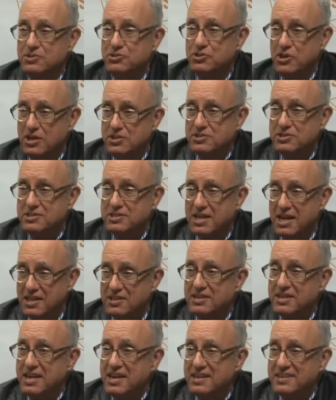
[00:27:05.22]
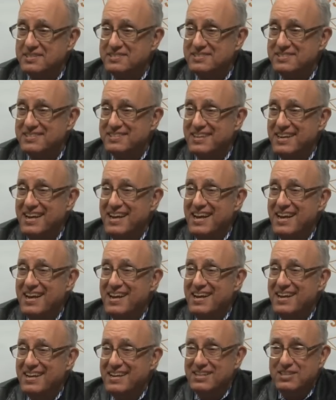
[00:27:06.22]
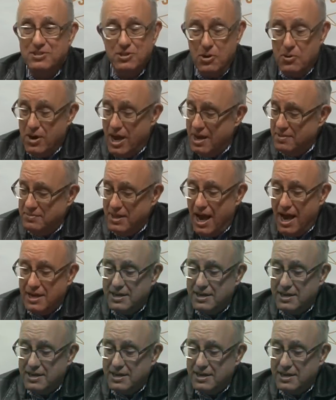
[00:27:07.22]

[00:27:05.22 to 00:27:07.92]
Jason Calacanis. Are you kidding me? No, I'm not.